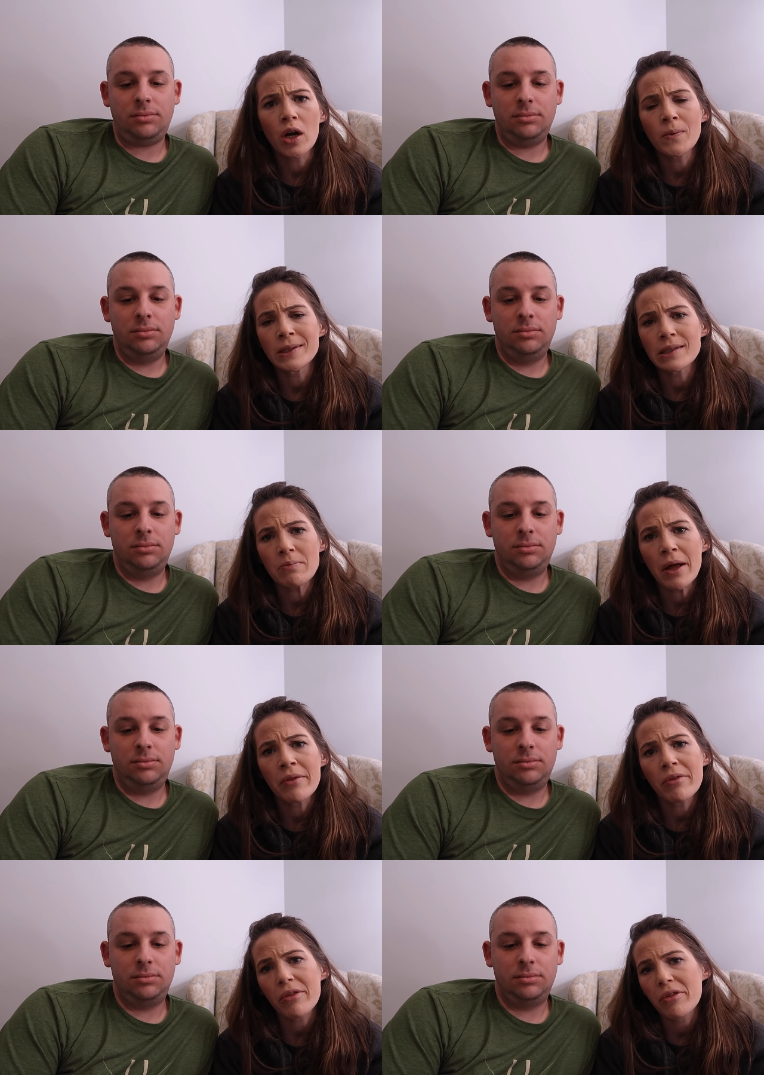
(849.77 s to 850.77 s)
Speaker 1: on once a
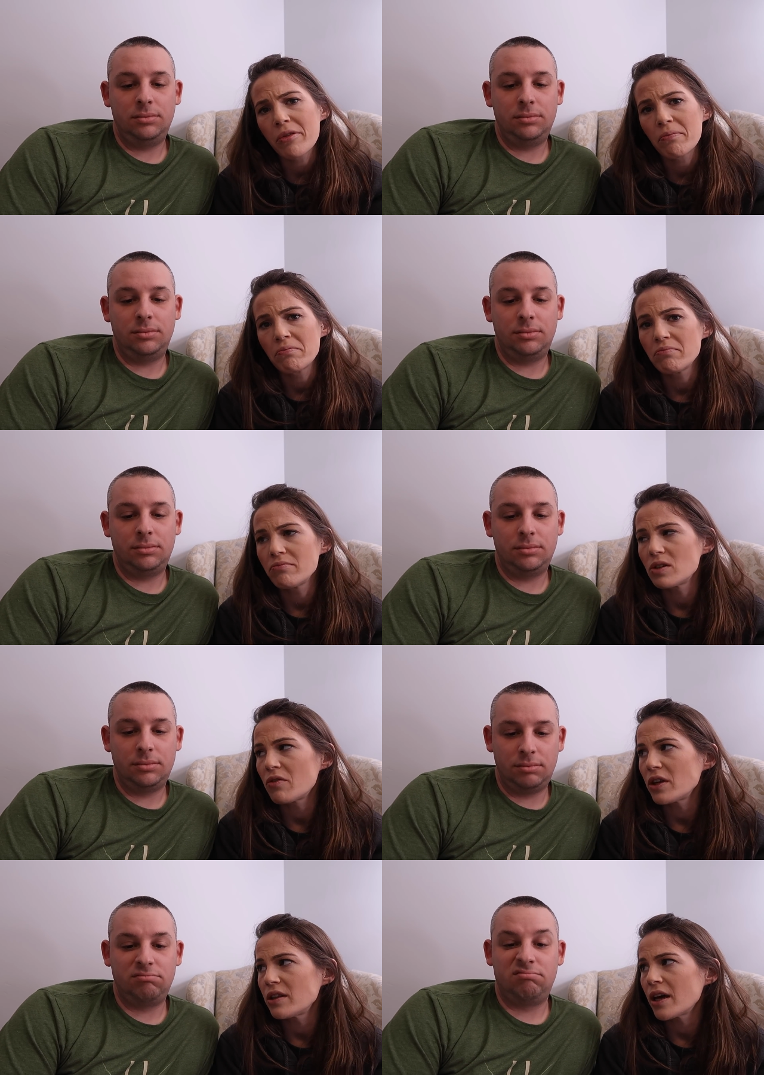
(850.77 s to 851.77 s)
month,
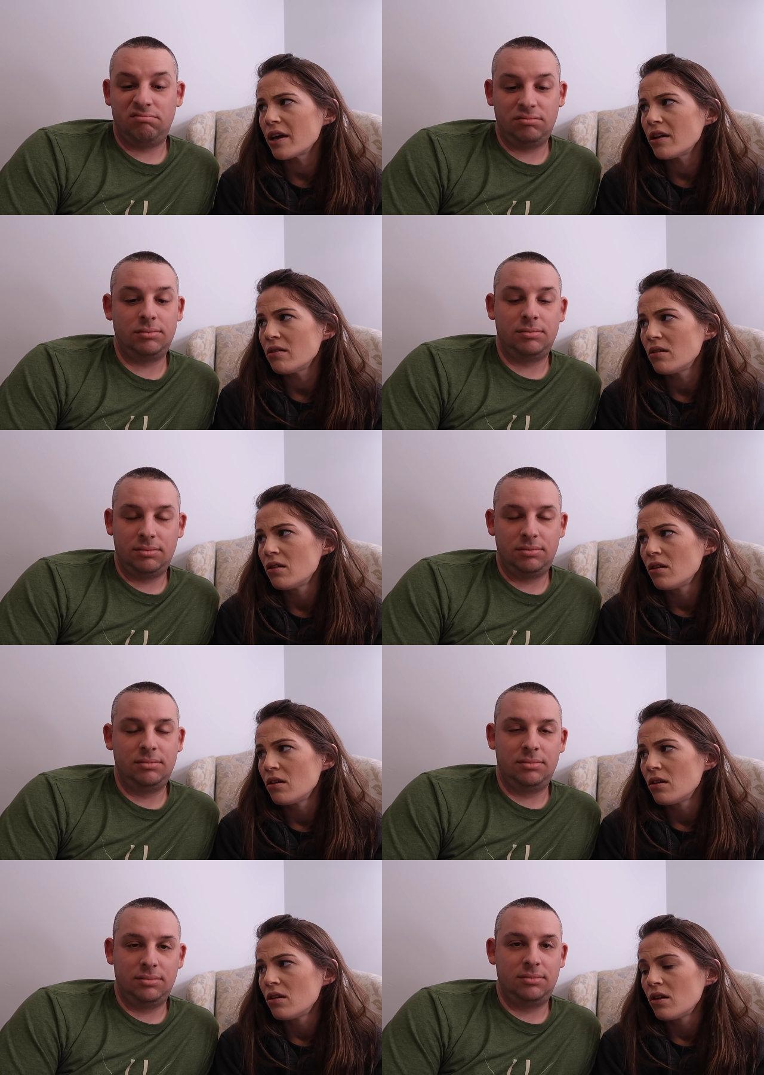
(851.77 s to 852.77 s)
stuff like that.
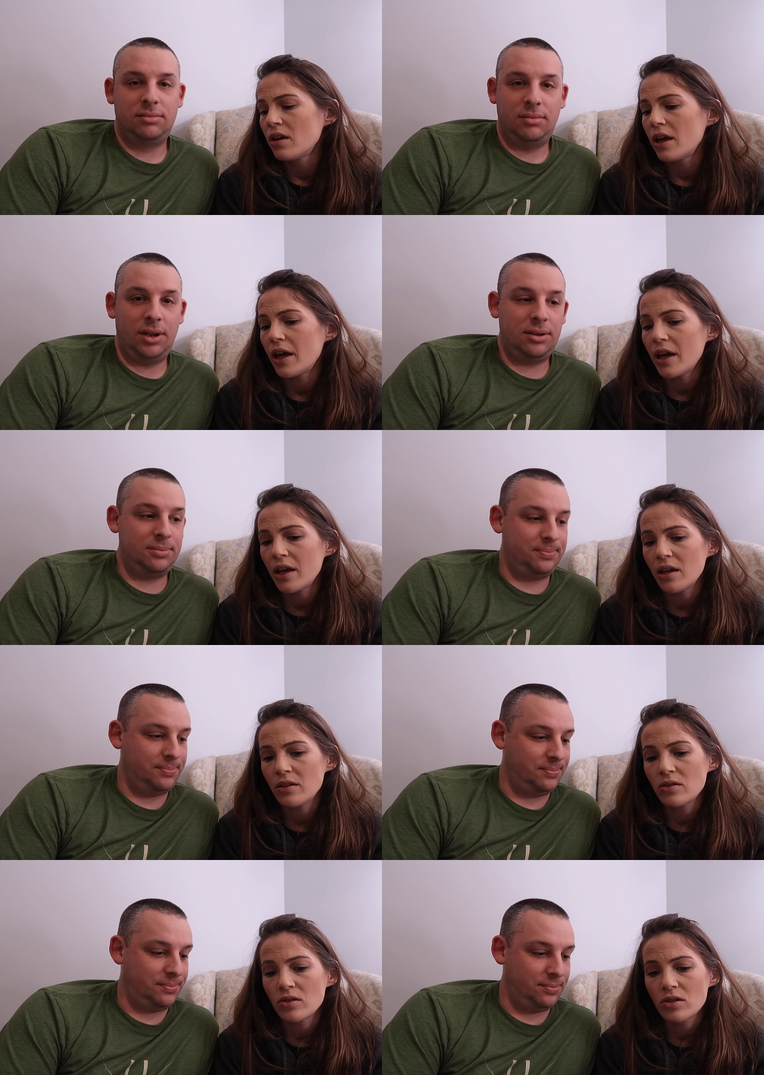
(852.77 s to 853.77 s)
Yeah.
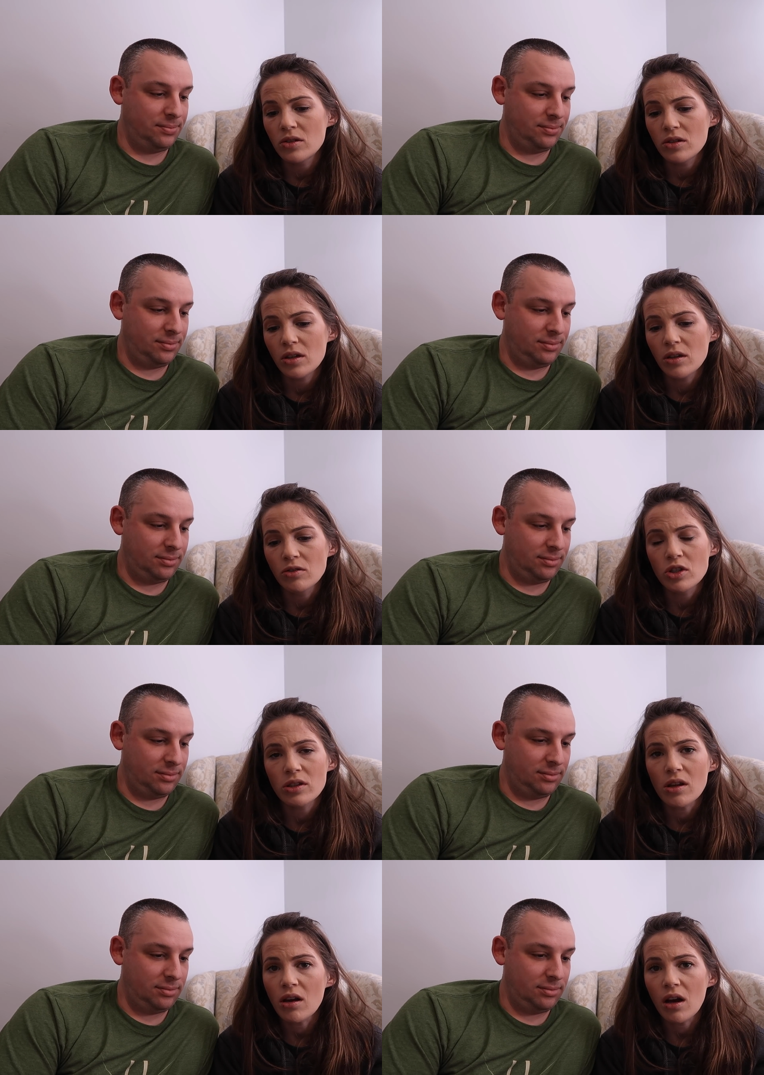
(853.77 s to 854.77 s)
And you know,
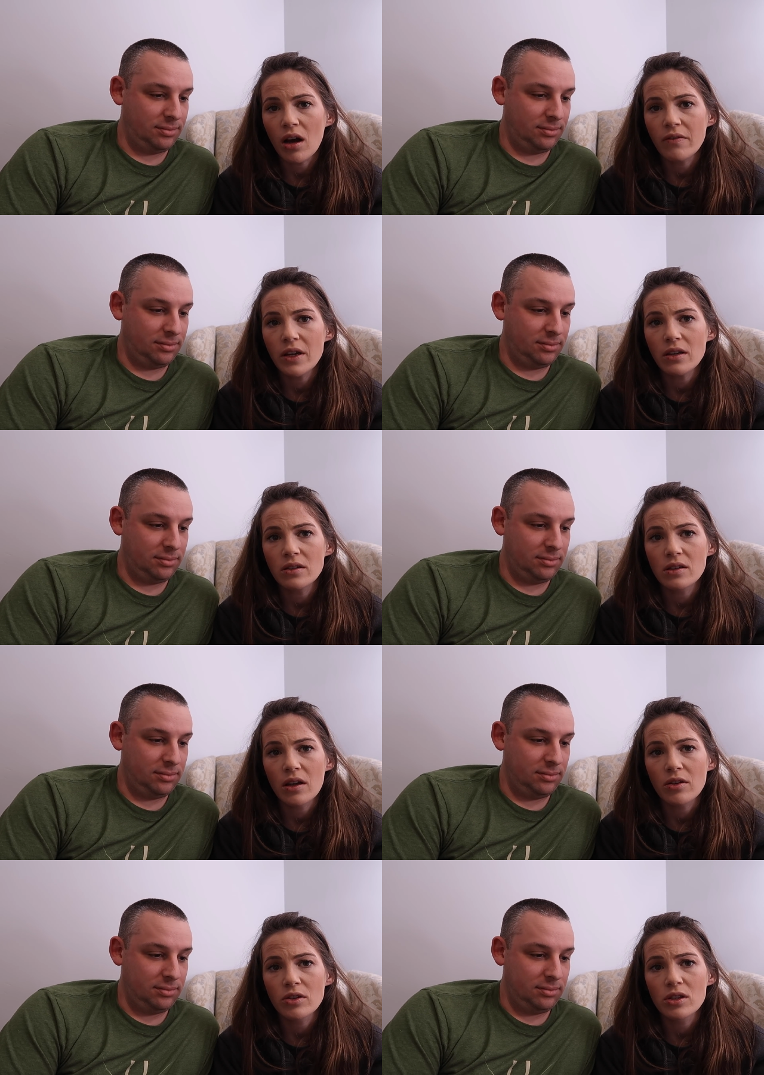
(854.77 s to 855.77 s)
just the obvious
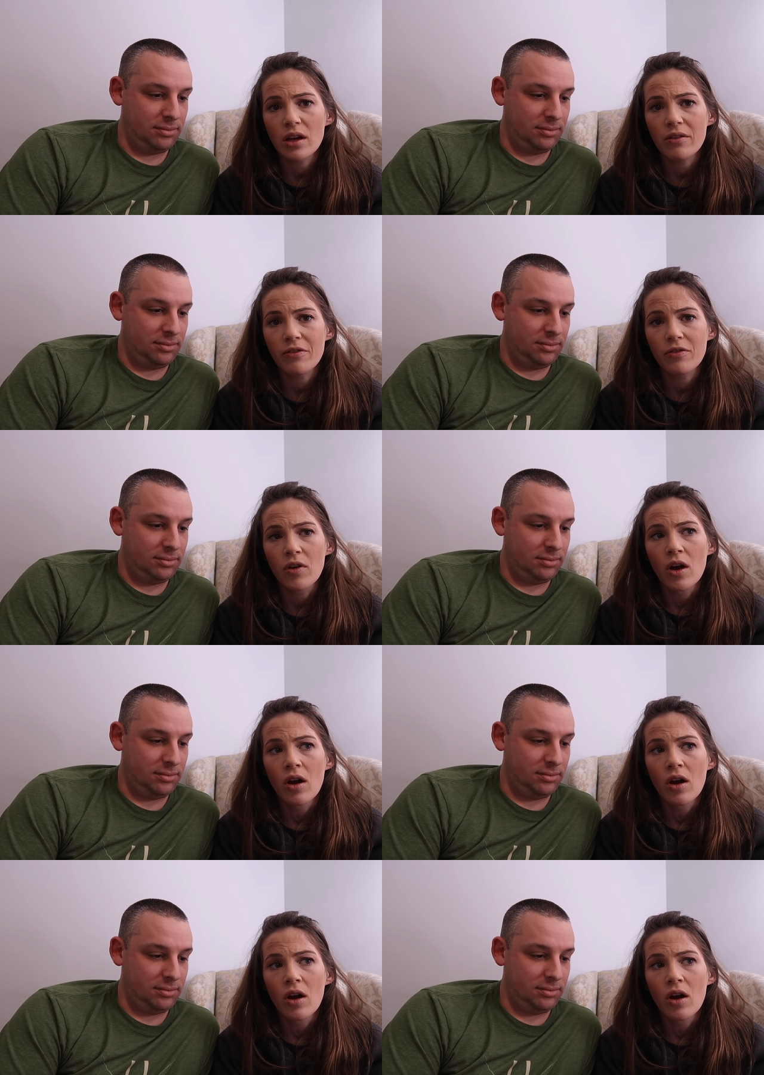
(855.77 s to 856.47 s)
other stuff.